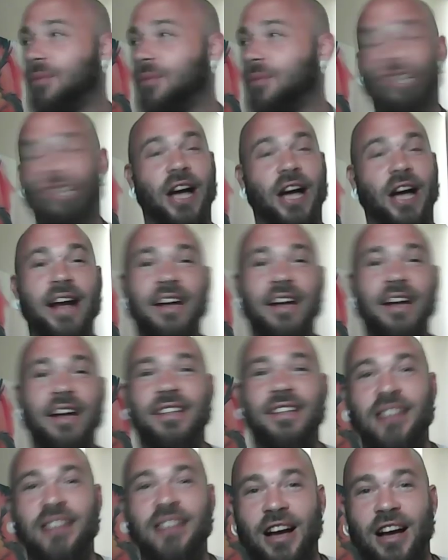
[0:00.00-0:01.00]
China
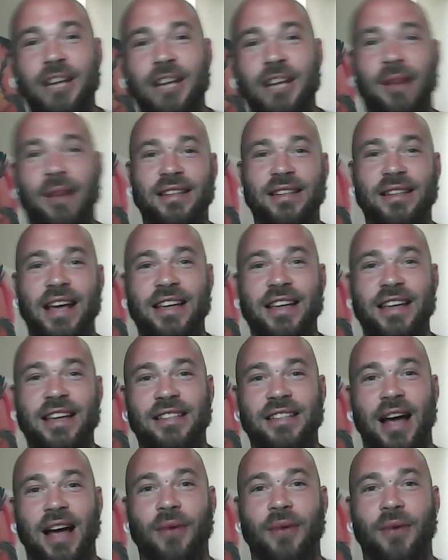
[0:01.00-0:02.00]
is talking about taking
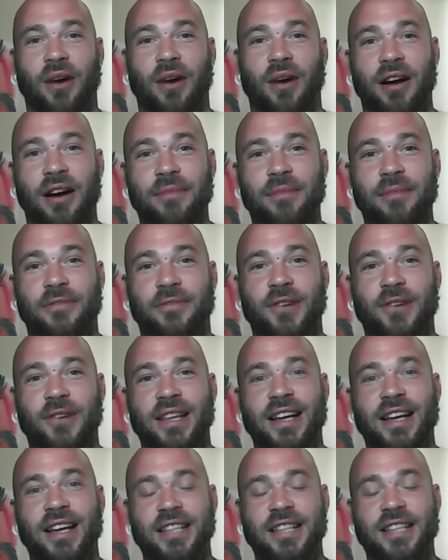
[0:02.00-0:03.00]
Taiwan before
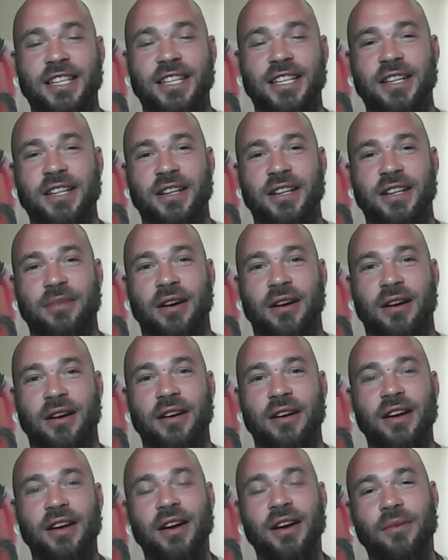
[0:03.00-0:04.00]
the end of the year
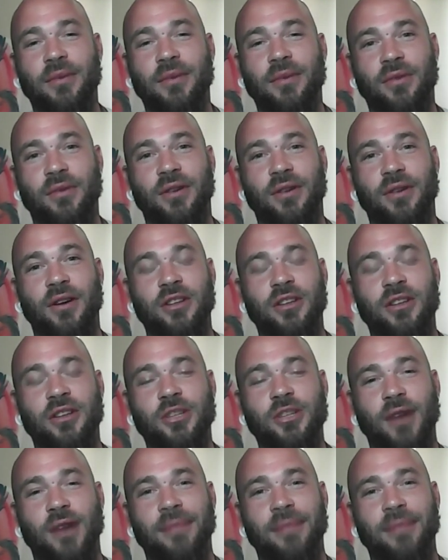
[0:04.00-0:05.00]
while we're all
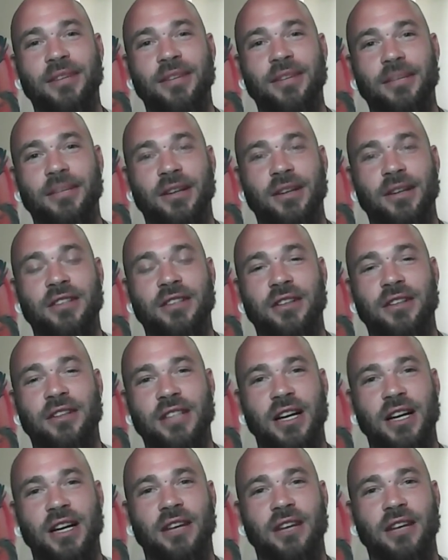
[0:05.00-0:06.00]
squabbling amongst
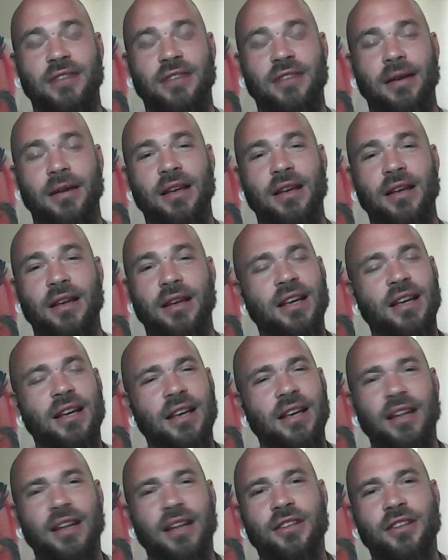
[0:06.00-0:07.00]
ourselves.
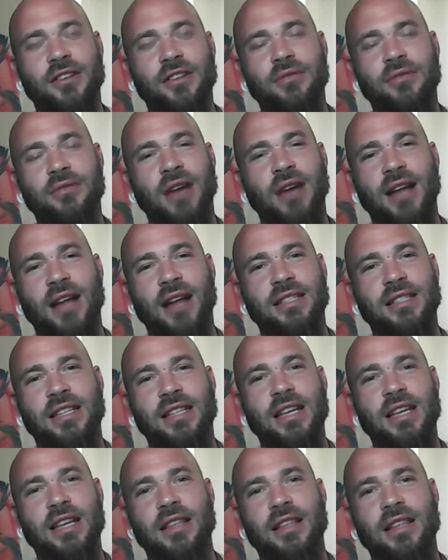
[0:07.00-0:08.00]
Do you not
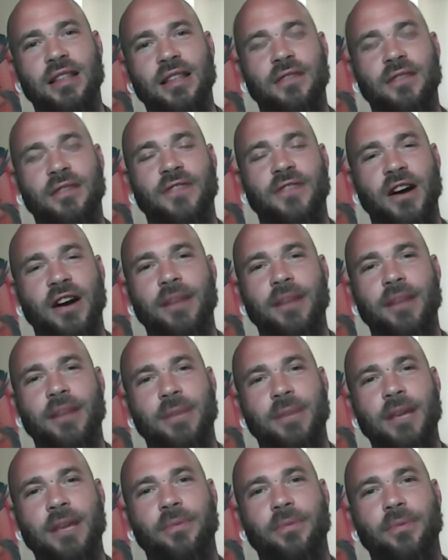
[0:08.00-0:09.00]
see that the very
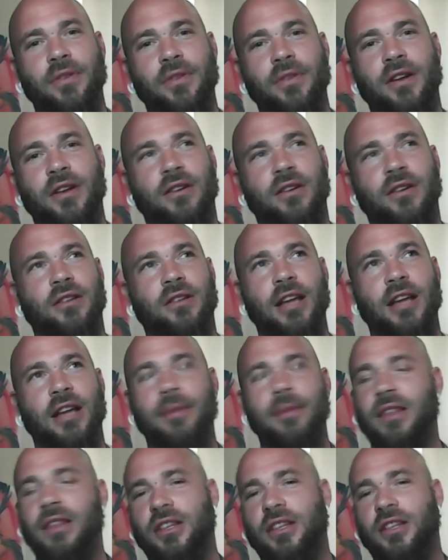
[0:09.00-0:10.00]
people that are
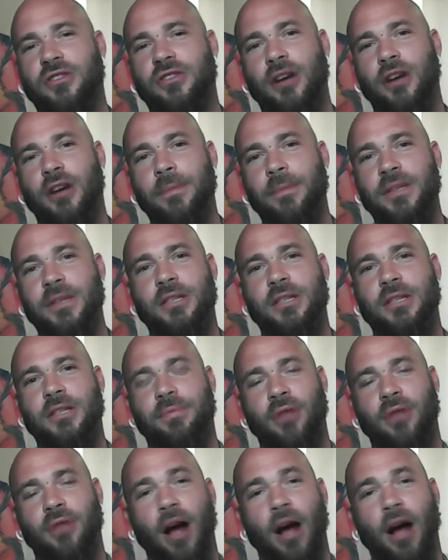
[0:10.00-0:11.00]
claiming that Trump is the
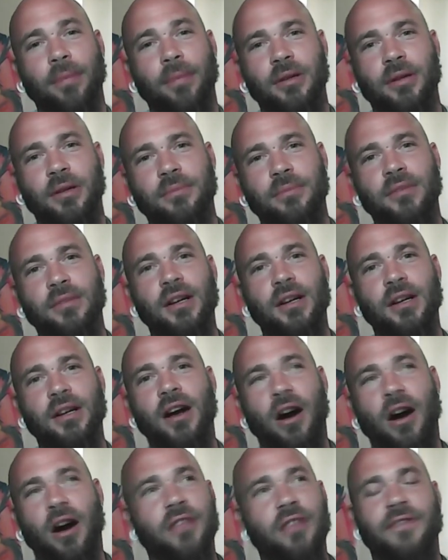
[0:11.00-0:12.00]
problem
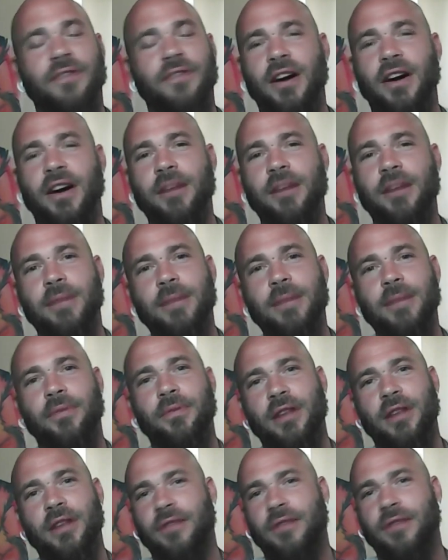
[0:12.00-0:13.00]
are the very
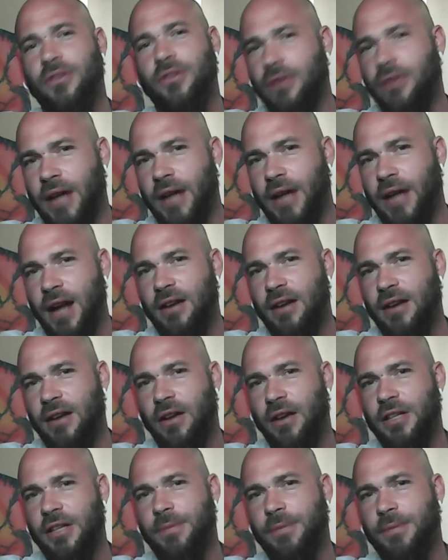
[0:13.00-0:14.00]
people that have created
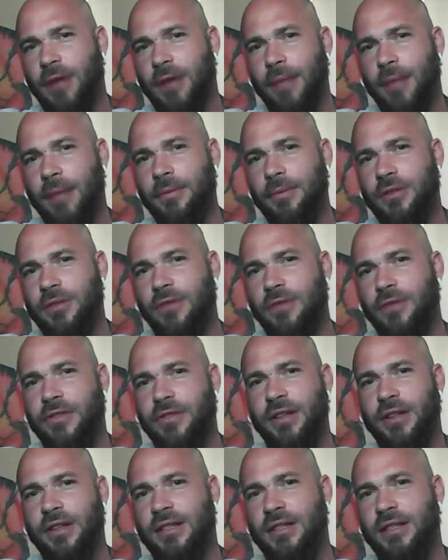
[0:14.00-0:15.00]
all these problems over
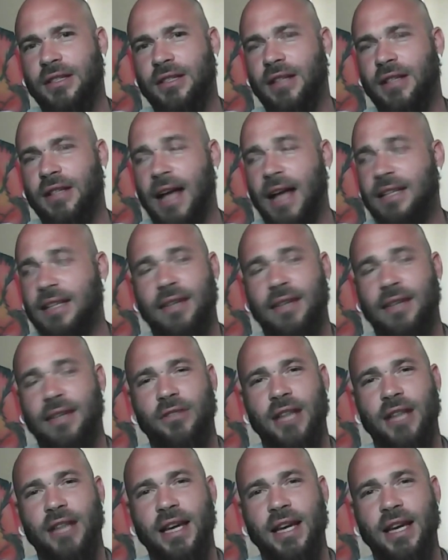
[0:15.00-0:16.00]
the last
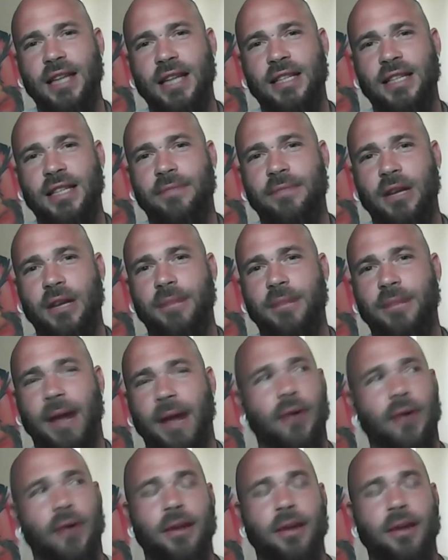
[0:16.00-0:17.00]
several decades they've been in
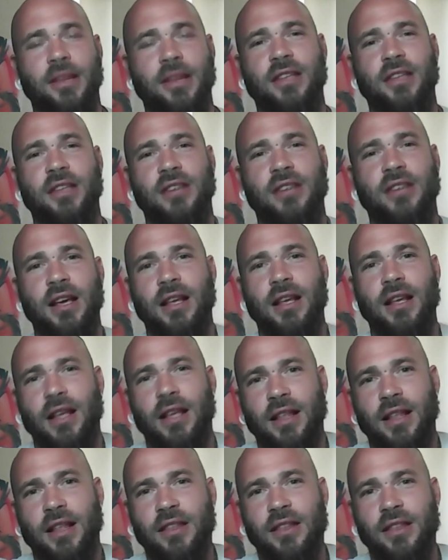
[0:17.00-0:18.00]
power? I mean,
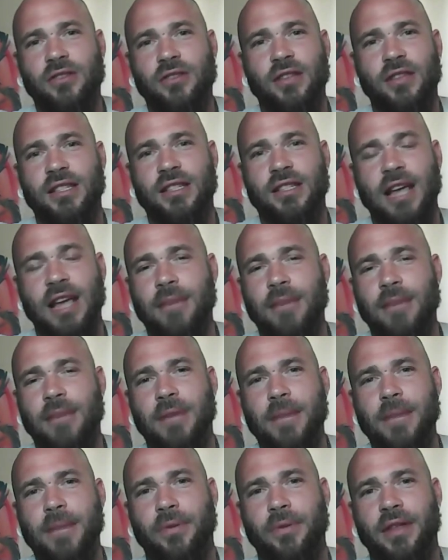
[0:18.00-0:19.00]
these are the same
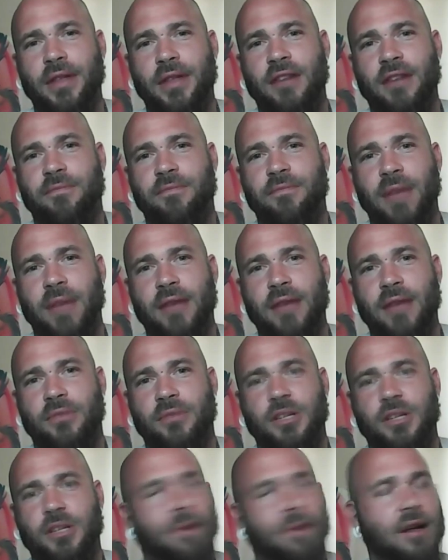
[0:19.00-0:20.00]
people that have been
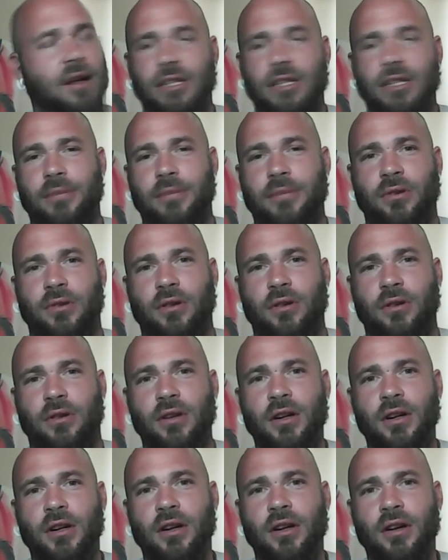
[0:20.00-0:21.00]
responsible
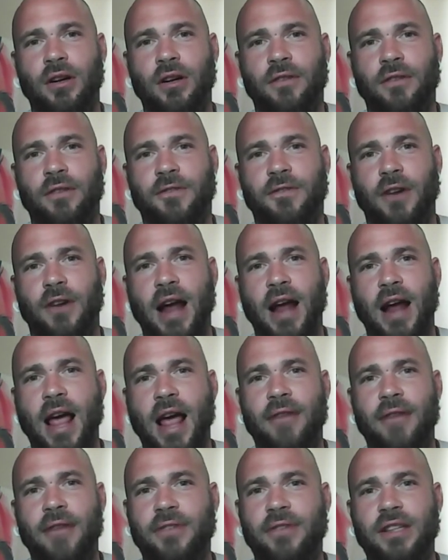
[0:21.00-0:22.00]
for
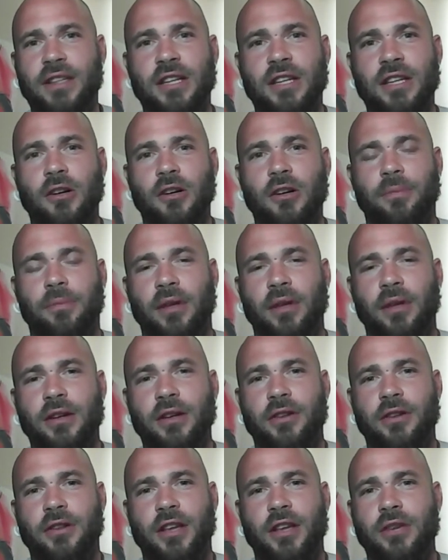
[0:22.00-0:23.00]
every single
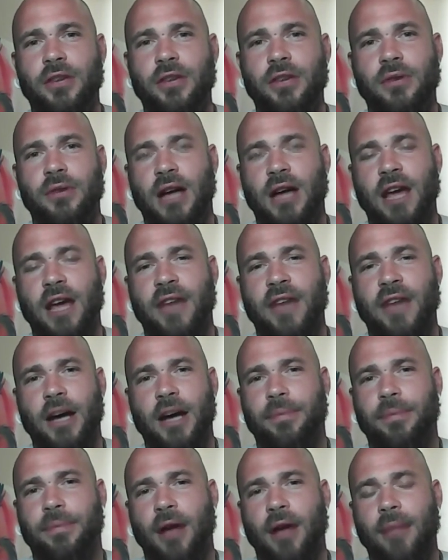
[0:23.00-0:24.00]
blunder that you and I have had
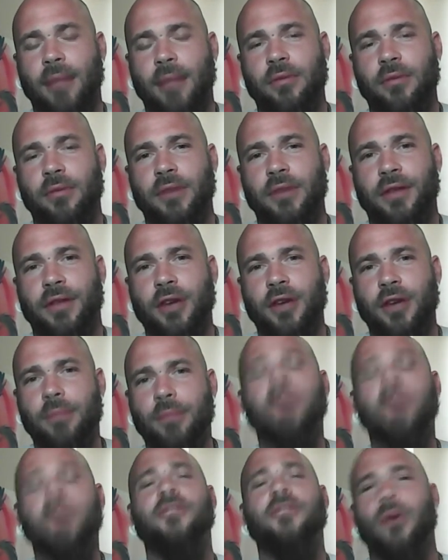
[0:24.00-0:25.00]
a problem with
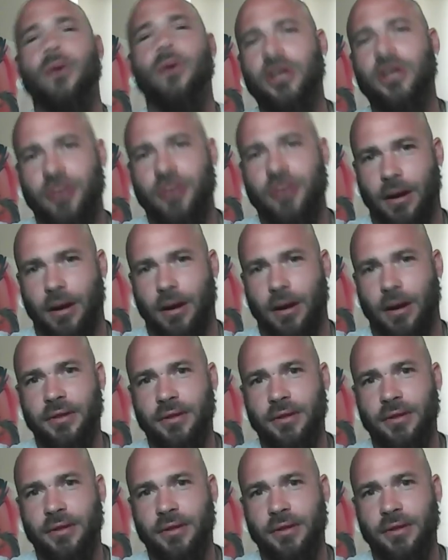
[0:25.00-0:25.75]
before Trump.